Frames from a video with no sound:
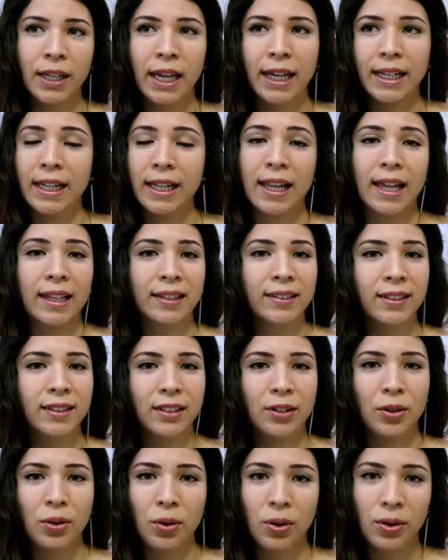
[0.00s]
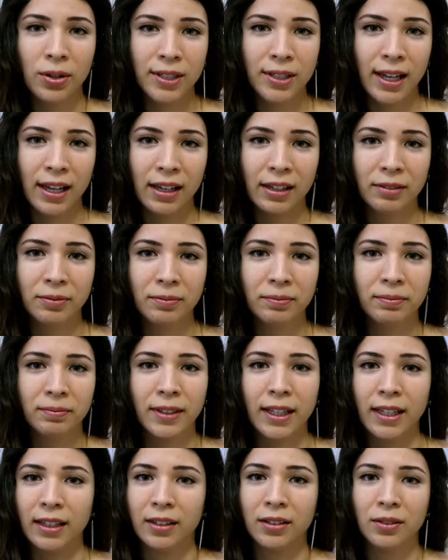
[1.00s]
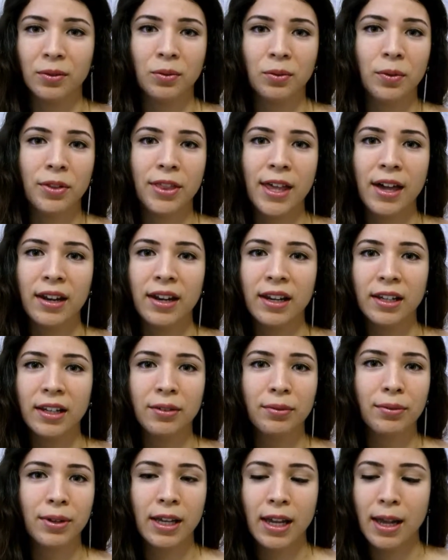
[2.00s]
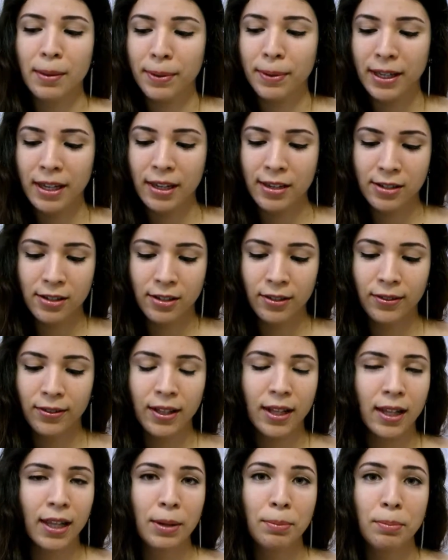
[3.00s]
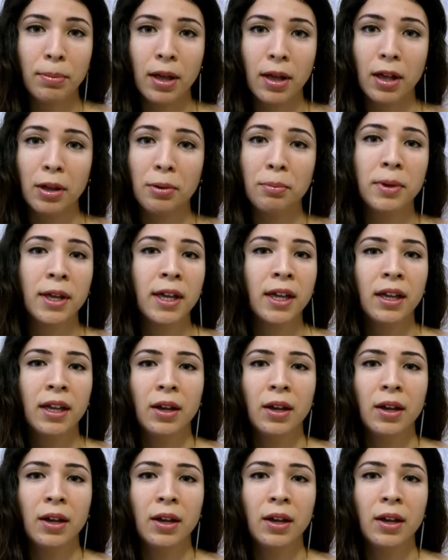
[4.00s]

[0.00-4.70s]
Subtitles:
and it lasted the whole day, like without any reapplication of the lip balm,